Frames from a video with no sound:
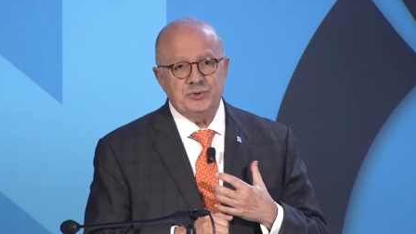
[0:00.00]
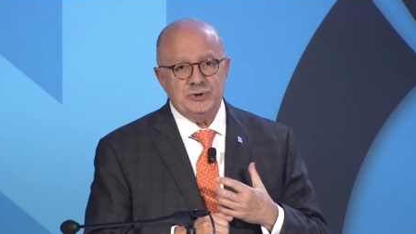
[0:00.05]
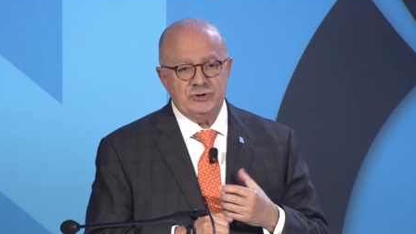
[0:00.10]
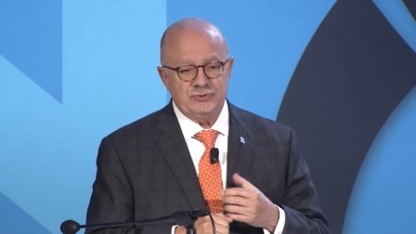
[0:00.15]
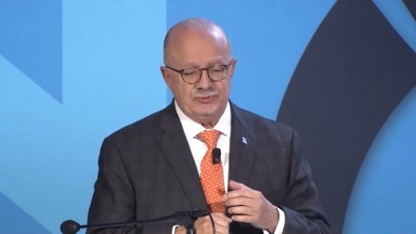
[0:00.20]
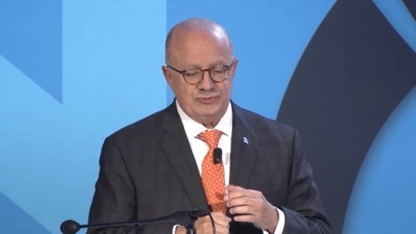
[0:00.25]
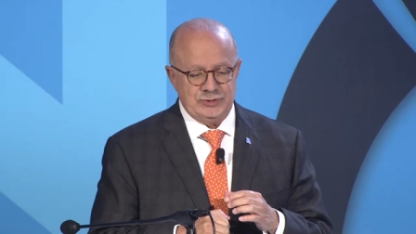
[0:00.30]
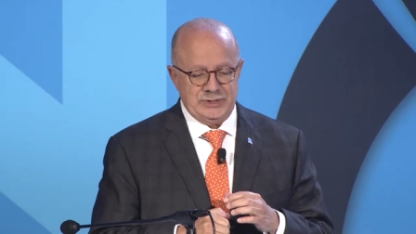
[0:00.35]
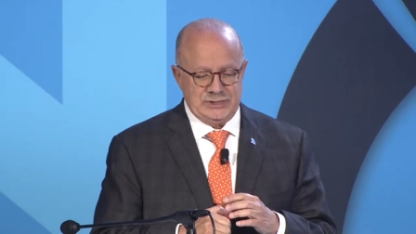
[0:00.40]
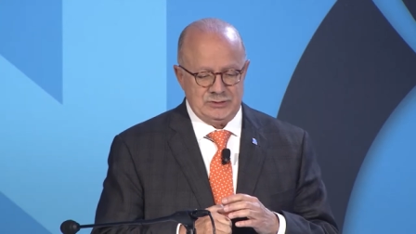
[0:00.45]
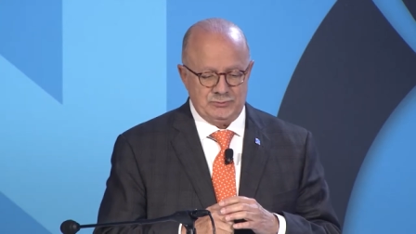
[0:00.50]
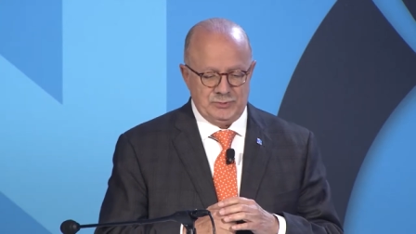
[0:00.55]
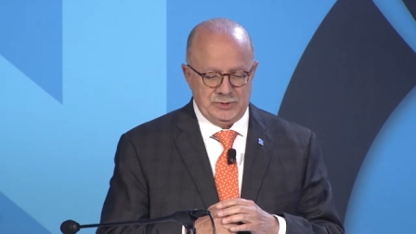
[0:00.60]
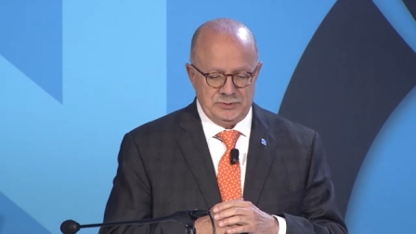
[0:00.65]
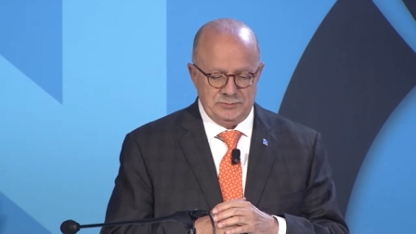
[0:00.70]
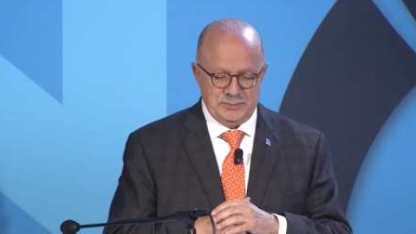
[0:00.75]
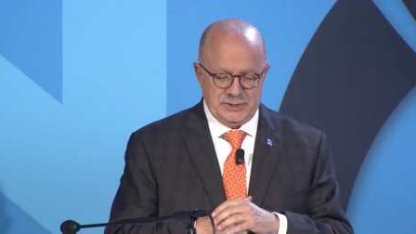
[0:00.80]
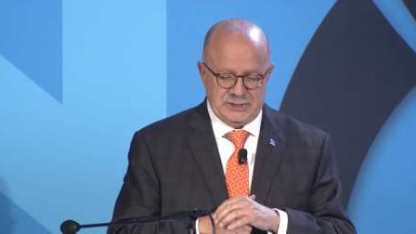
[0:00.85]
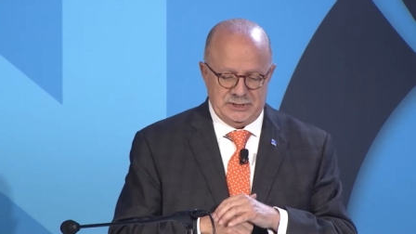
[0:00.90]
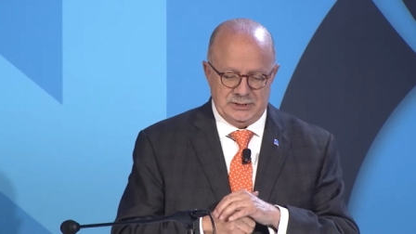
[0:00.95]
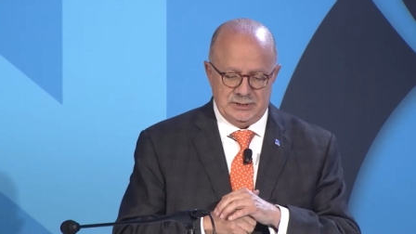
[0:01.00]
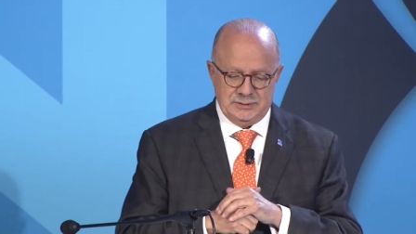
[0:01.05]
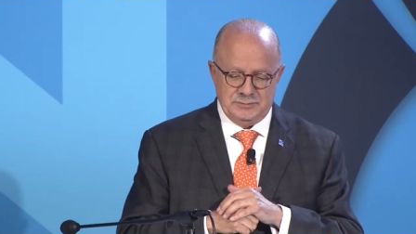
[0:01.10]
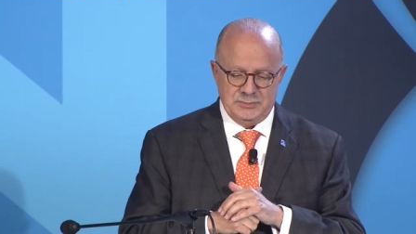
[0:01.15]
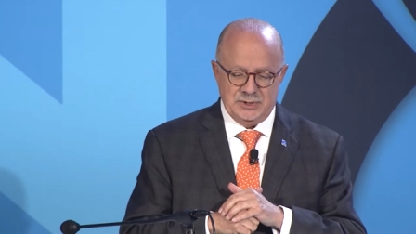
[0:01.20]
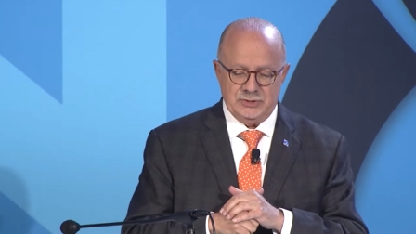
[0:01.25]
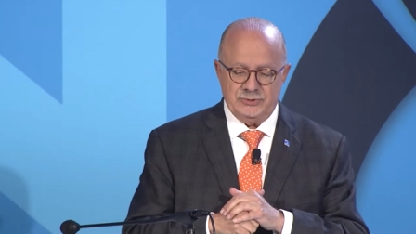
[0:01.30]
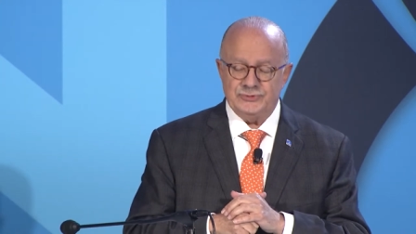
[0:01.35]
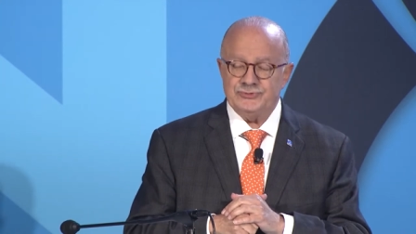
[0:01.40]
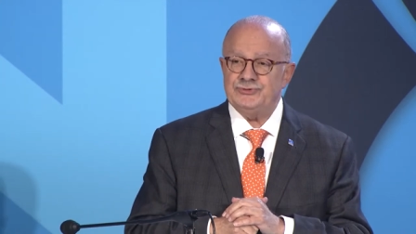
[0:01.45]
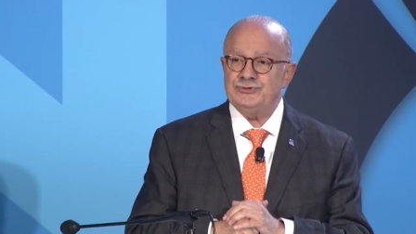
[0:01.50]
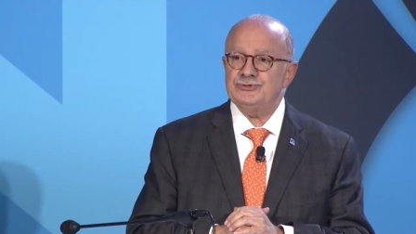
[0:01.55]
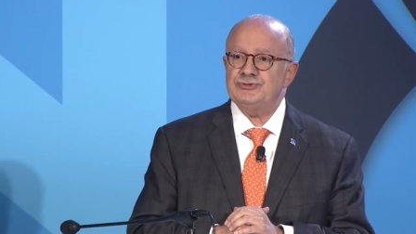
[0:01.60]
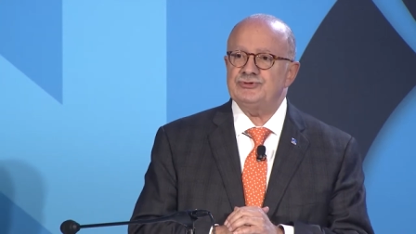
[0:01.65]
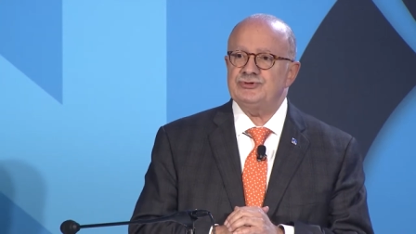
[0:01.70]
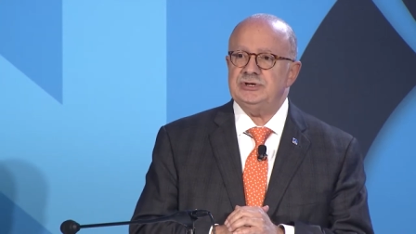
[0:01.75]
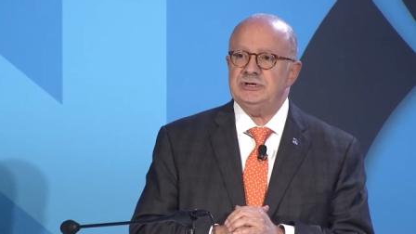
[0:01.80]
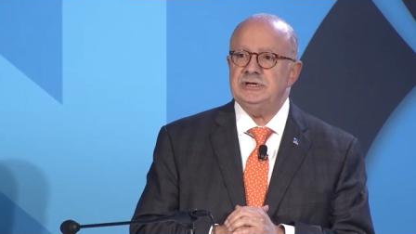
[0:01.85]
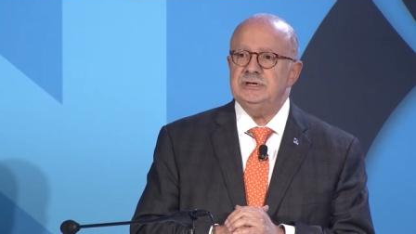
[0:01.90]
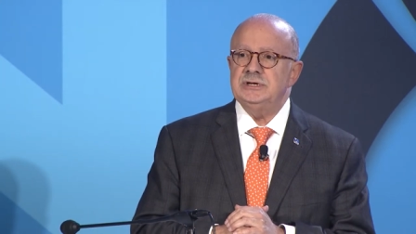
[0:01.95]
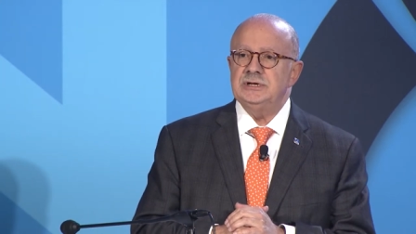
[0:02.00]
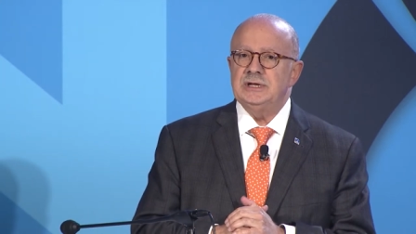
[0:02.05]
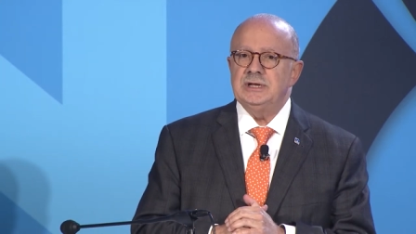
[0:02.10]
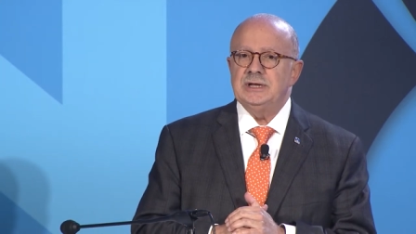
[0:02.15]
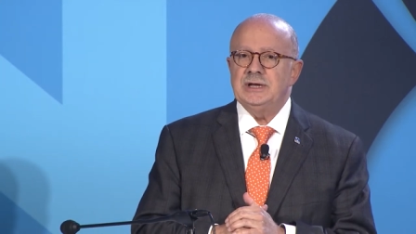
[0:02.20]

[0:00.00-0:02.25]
personal with me because you see,